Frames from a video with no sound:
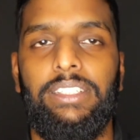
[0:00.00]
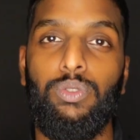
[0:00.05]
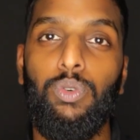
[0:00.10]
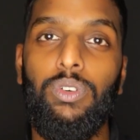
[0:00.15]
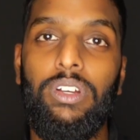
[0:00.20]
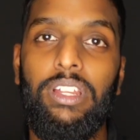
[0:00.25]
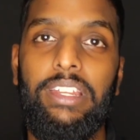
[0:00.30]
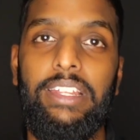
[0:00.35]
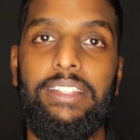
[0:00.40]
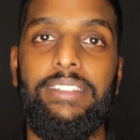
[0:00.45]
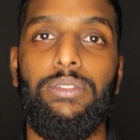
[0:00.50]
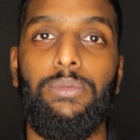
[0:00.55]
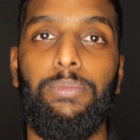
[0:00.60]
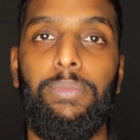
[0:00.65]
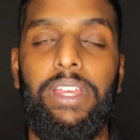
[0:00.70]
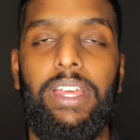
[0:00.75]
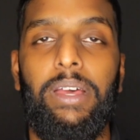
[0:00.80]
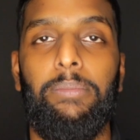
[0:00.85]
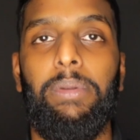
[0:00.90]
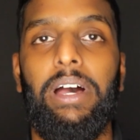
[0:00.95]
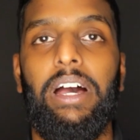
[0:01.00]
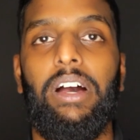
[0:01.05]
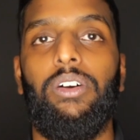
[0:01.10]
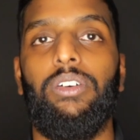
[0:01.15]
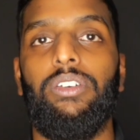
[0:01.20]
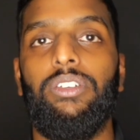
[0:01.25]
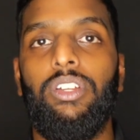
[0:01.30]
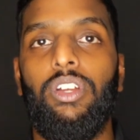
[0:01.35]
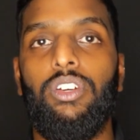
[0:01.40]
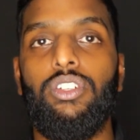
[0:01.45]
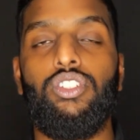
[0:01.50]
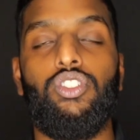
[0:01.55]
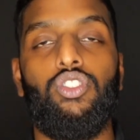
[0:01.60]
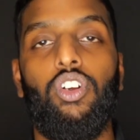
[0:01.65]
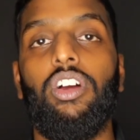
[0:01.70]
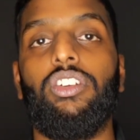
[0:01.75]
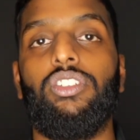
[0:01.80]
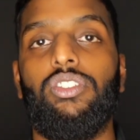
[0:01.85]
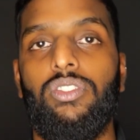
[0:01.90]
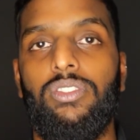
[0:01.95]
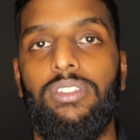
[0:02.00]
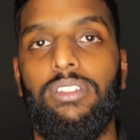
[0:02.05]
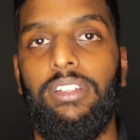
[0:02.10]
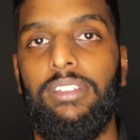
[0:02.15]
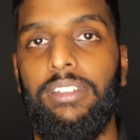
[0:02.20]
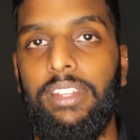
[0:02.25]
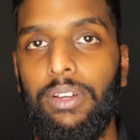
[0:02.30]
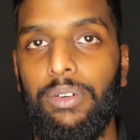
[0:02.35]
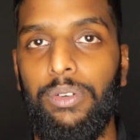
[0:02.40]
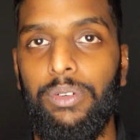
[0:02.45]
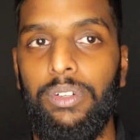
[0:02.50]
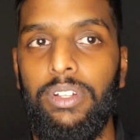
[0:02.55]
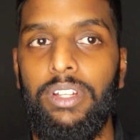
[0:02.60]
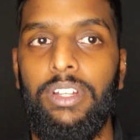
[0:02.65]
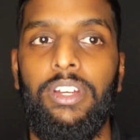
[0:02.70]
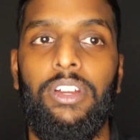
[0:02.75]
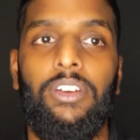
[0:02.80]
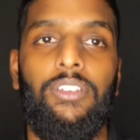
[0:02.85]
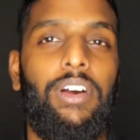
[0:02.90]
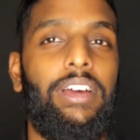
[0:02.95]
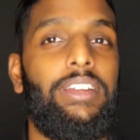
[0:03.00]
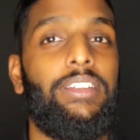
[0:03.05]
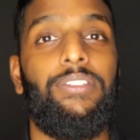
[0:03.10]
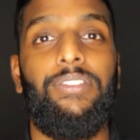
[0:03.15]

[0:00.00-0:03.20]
Talk a little bit about structuring the deal, right?